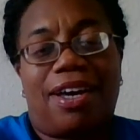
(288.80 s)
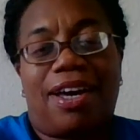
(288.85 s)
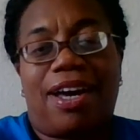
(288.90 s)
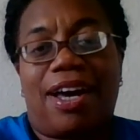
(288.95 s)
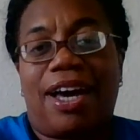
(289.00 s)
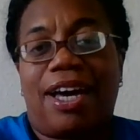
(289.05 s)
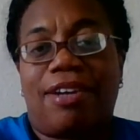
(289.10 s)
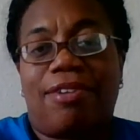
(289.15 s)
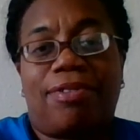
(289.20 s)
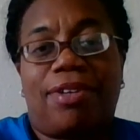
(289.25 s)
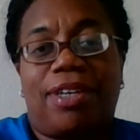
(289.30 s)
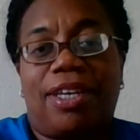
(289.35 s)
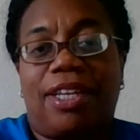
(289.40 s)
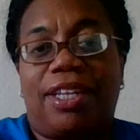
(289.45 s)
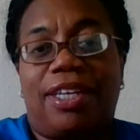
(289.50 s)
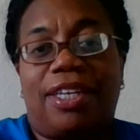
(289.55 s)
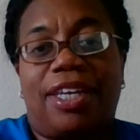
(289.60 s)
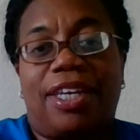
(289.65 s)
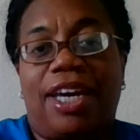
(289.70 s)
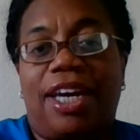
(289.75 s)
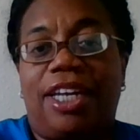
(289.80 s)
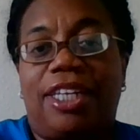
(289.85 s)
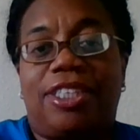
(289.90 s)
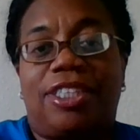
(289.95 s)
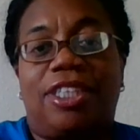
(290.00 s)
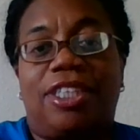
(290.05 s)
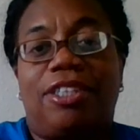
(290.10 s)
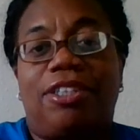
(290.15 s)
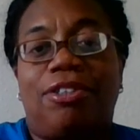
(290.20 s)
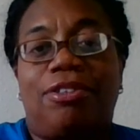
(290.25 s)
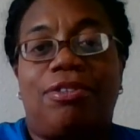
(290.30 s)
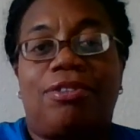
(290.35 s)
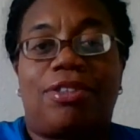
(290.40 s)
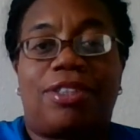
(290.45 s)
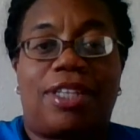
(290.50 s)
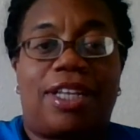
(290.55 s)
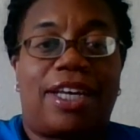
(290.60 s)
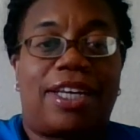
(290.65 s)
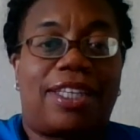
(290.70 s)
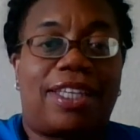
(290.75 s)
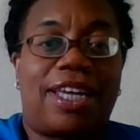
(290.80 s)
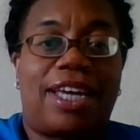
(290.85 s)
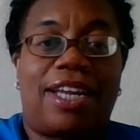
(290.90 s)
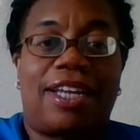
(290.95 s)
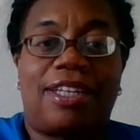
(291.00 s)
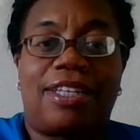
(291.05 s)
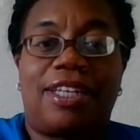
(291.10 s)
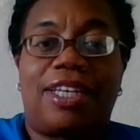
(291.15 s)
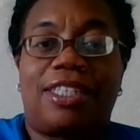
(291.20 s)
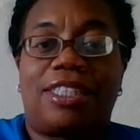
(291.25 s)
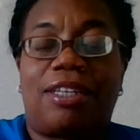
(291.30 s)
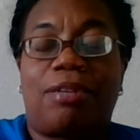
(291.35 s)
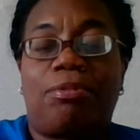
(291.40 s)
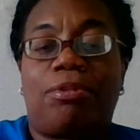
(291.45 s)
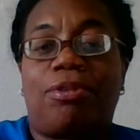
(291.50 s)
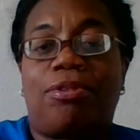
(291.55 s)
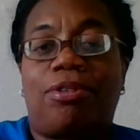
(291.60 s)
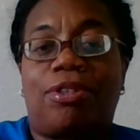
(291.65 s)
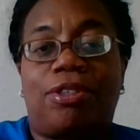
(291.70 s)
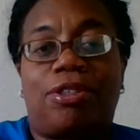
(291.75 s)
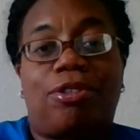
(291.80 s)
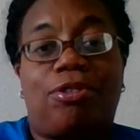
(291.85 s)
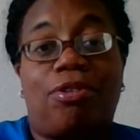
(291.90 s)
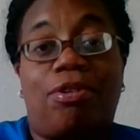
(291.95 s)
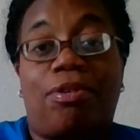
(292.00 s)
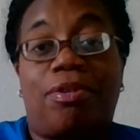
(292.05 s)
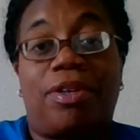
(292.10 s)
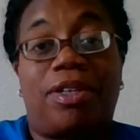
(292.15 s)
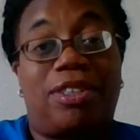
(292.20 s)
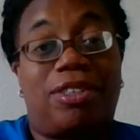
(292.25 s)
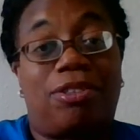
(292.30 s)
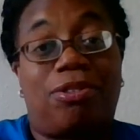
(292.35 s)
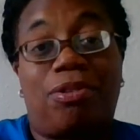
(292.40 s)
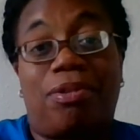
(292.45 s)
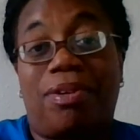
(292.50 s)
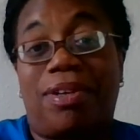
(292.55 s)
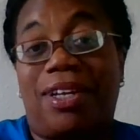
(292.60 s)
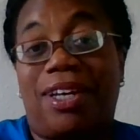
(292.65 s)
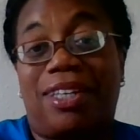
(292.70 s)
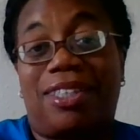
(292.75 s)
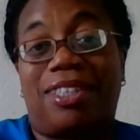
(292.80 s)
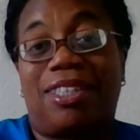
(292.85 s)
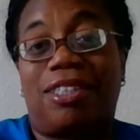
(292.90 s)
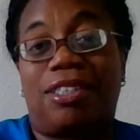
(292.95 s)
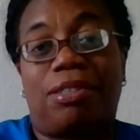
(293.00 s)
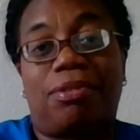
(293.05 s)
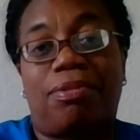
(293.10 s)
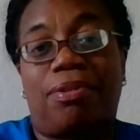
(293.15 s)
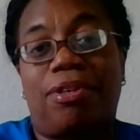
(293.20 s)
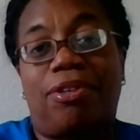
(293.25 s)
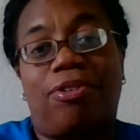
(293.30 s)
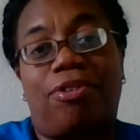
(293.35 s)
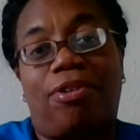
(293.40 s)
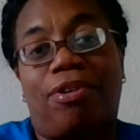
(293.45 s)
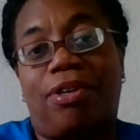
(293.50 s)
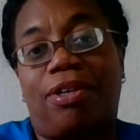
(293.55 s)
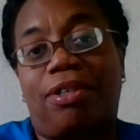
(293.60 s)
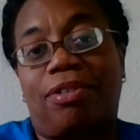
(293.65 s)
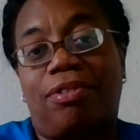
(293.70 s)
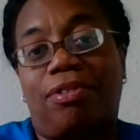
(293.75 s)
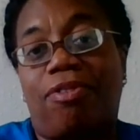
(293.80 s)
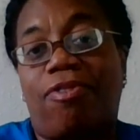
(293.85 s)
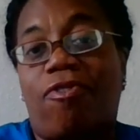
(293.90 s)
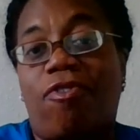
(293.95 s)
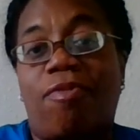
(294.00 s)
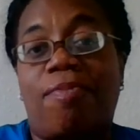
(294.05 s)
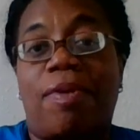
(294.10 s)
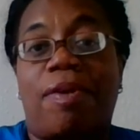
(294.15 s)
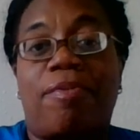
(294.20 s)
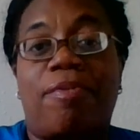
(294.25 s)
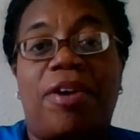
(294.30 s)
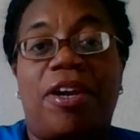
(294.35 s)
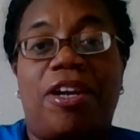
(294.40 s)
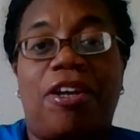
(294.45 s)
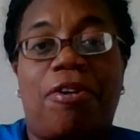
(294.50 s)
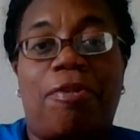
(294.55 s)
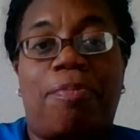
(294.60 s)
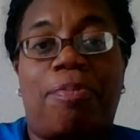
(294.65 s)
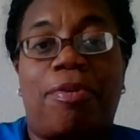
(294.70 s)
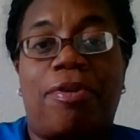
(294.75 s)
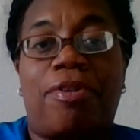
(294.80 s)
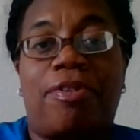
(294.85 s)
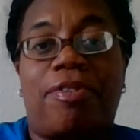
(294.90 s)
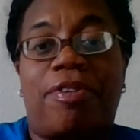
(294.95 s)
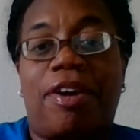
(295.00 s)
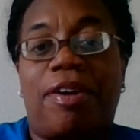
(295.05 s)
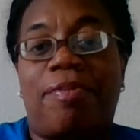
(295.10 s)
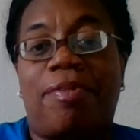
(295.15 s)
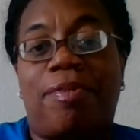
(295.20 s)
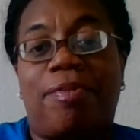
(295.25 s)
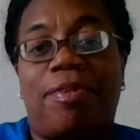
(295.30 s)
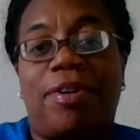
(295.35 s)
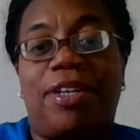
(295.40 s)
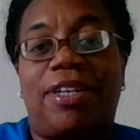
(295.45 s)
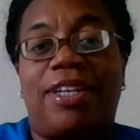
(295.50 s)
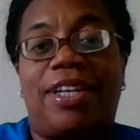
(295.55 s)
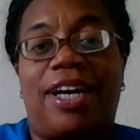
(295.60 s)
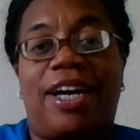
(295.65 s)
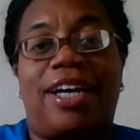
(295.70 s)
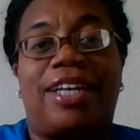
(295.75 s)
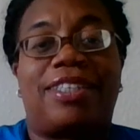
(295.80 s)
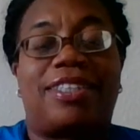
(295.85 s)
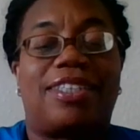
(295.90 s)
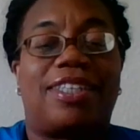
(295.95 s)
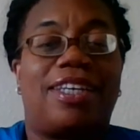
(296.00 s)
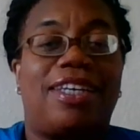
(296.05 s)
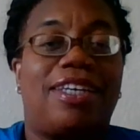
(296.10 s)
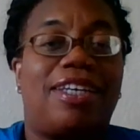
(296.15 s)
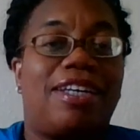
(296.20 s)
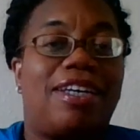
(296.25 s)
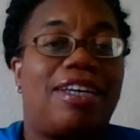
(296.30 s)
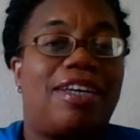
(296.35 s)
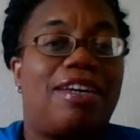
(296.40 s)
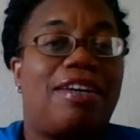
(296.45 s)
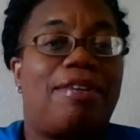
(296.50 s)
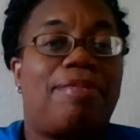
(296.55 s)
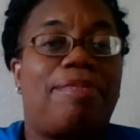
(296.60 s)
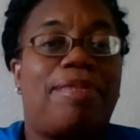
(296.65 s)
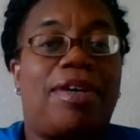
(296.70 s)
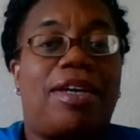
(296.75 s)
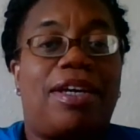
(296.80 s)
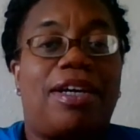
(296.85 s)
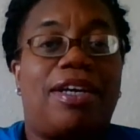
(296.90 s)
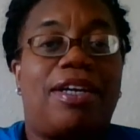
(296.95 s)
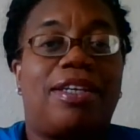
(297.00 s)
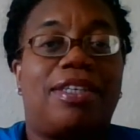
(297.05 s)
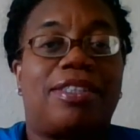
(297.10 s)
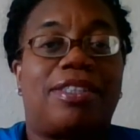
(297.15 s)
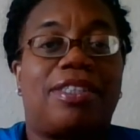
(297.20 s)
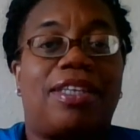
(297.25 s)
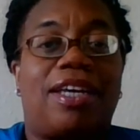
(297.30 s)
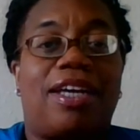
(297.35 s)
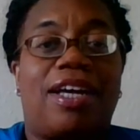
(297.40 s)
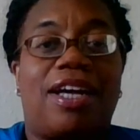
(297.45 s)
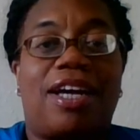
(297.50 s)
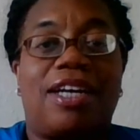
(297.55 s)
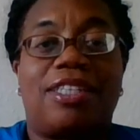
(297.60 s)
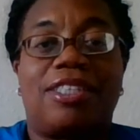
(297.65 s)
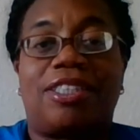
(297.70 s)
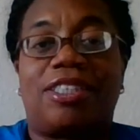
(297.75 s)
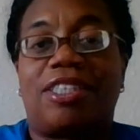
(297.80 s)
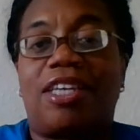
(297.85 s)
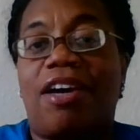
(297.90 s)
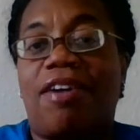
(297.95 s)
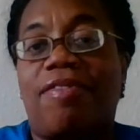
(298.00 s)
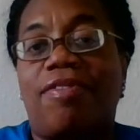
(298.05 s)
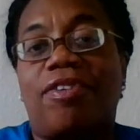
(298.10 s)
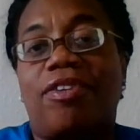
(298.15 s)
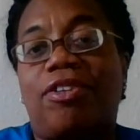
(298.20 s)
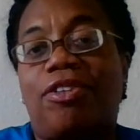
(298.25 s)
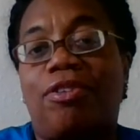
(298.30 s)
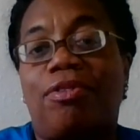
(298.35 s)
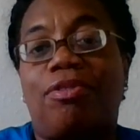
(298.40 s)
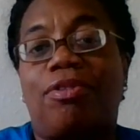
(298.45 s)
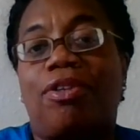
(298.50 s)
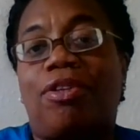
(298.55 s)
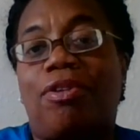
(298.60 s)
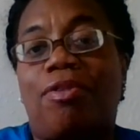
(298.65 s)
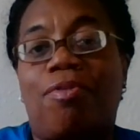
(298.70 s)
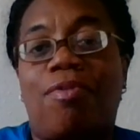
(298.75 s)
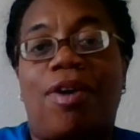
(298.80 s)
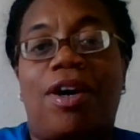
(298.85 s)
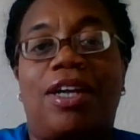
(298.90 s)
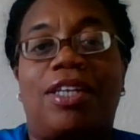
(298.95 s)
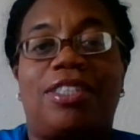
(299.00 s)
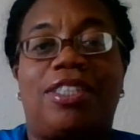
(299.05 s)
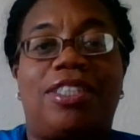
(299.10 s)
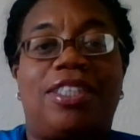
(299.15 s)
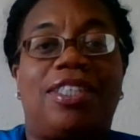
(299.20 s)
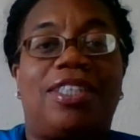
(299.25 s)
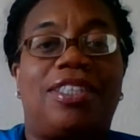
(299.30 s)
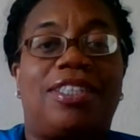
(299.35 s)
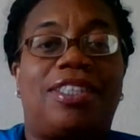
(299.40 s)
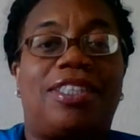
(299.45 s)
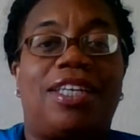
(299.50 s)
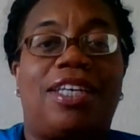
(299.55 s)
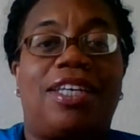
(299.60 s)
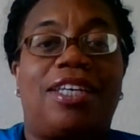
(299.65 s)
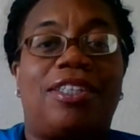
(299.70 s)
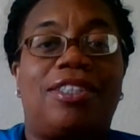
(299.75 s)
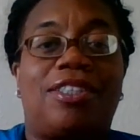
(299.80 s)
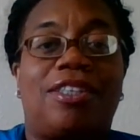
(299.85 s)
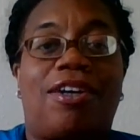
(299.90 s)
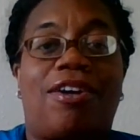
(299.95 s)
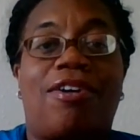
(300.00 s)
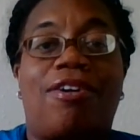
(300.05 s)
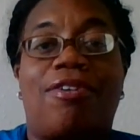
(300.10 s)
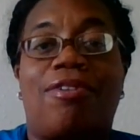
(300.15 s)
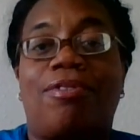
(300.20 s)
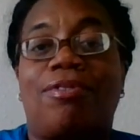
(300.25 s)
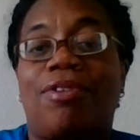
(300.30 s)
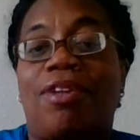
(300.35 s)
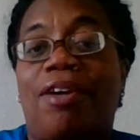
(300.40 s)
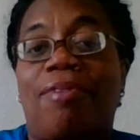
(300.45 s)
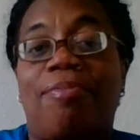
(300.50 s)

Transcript: I don't get engaged in news like that unless I'm doing a story like this one, or for my radio program or whatnot. because I discover you watch these things all